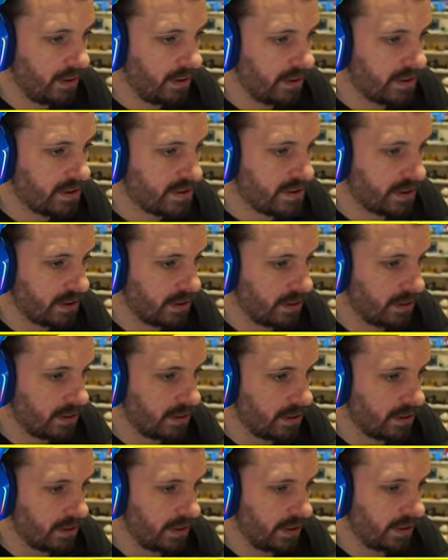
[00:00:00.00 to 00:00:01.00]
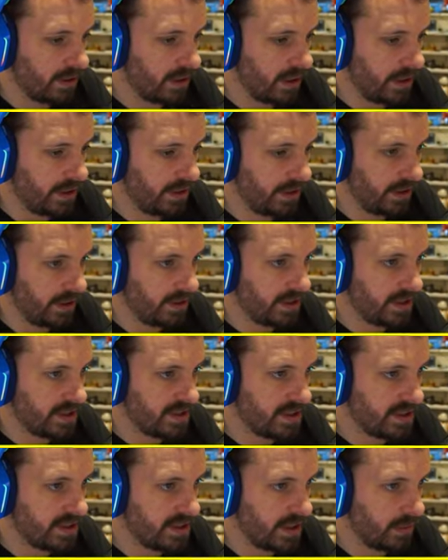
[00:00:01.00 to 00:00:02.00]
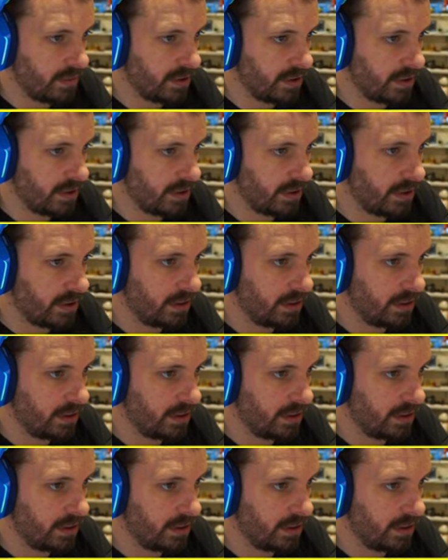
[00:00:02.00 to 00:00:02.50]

So I think this is our...